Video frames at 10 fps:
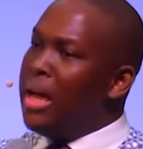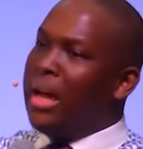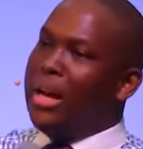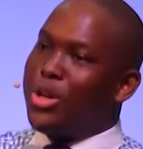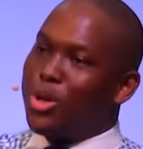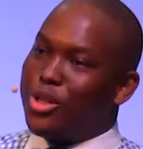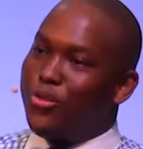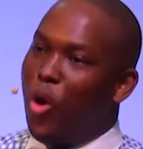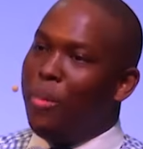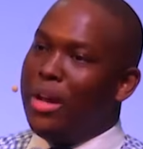in a
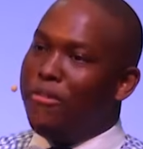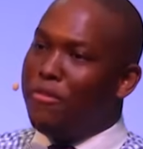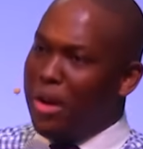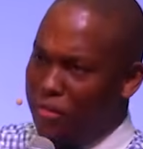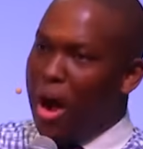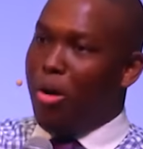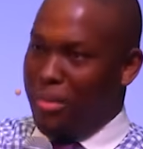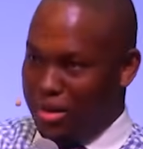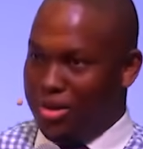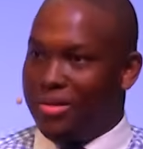transformative
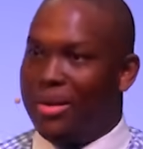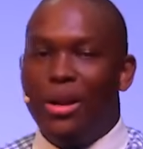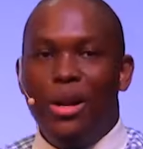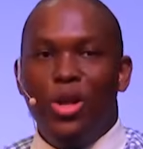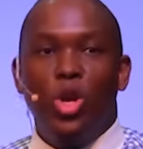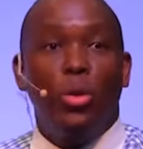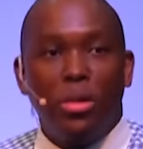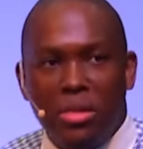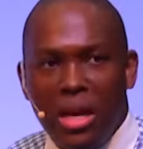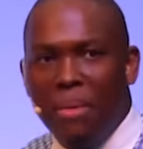environment. You will
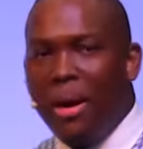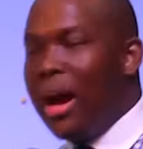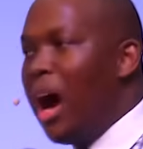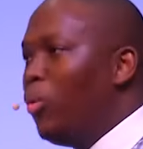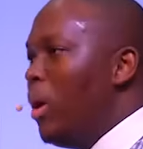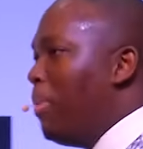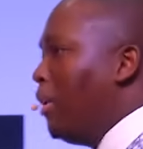think about how do we build